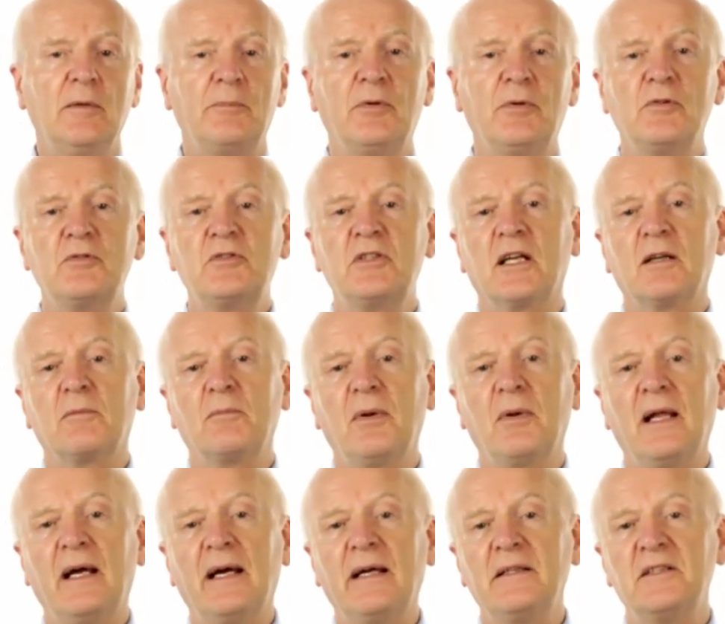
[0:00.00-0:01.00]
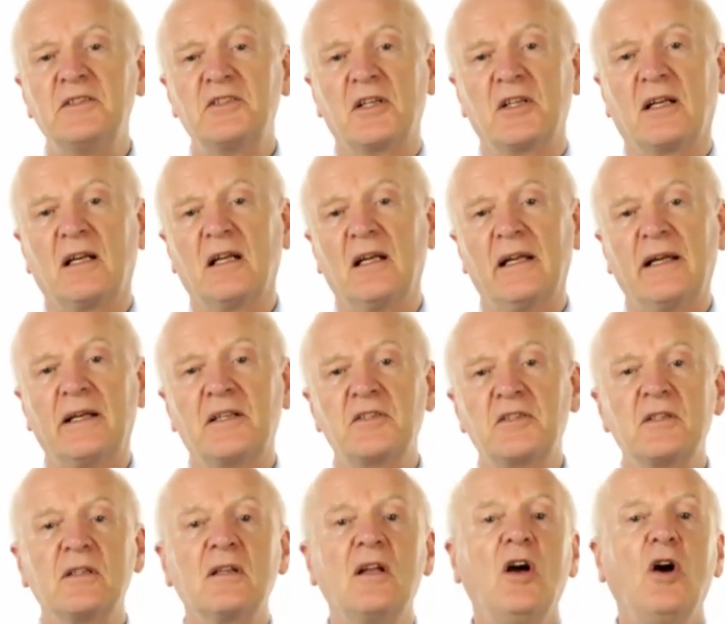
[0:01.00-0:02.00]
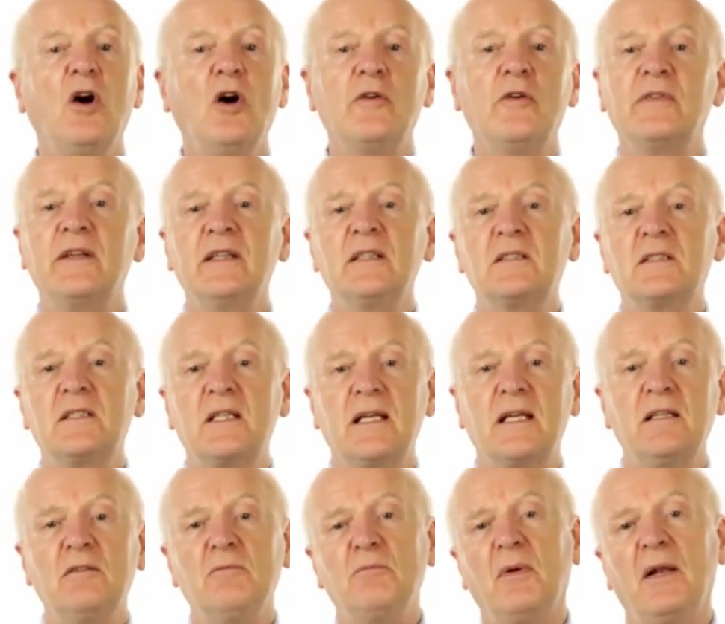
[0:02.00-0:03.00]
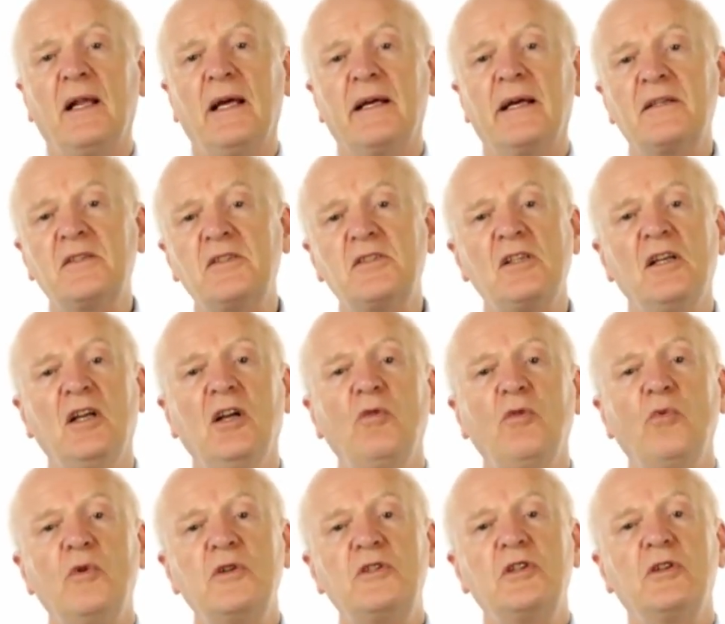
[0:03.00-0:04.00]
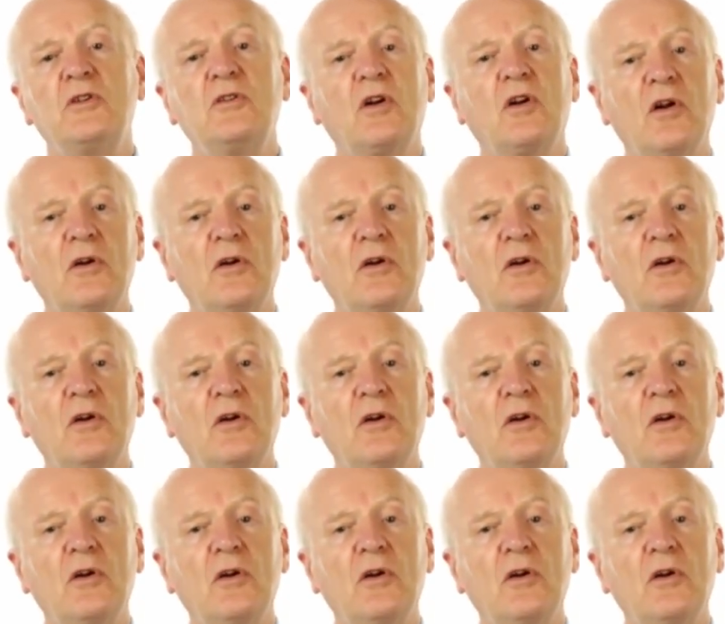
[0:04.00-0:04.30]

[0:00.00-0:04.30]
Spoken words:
A project plan is a collection of 18 plans which